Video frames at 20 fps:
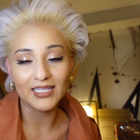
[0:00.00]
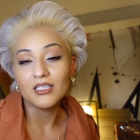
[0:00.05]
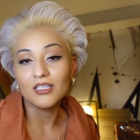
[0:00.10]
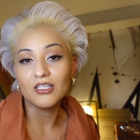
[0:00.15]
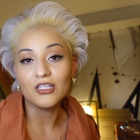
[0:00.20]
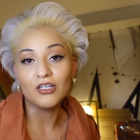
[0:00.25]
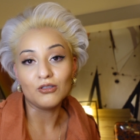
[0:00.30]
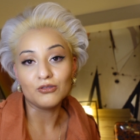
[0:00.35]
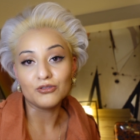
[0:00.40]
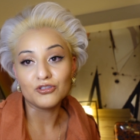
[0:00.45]
You
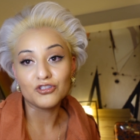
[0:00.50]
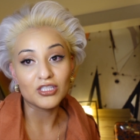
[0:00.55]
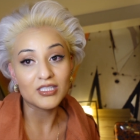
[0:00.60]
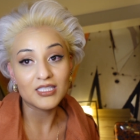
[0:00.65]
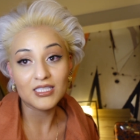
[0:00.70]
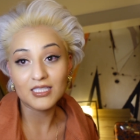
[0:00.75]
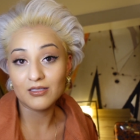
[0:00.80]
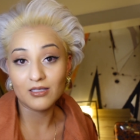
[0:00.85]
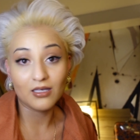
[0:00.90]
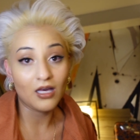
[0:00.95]
know,
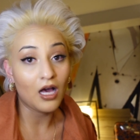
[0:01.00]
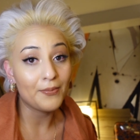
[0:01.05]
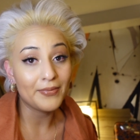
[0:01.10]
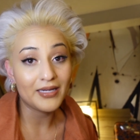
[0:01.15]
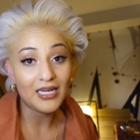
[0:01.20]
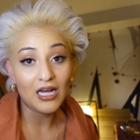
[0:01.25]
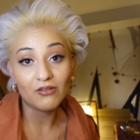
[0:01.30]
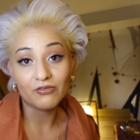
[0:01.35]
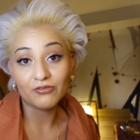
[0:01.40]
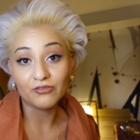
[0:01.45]
just coming
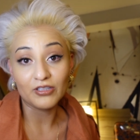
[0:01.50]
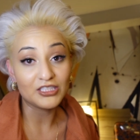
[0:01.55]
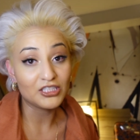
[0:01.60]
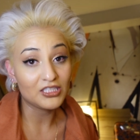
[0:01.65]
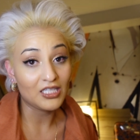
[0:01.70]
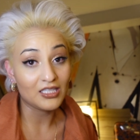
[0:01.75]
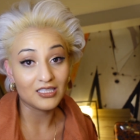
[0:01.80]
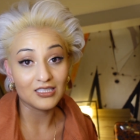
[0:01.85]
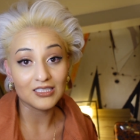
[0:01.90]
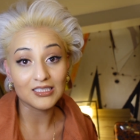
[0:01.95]
out fresh
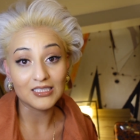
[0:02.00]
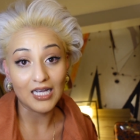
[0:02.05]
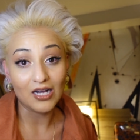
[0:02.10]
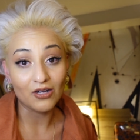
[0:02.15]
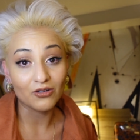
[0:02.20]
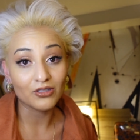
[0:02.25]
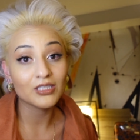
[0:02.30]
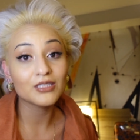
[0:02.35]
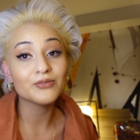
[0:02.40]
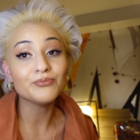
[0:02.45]
out the
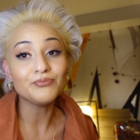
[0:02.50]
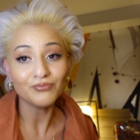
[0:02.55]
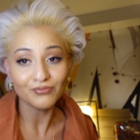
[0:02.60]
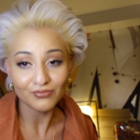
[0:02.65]
shower,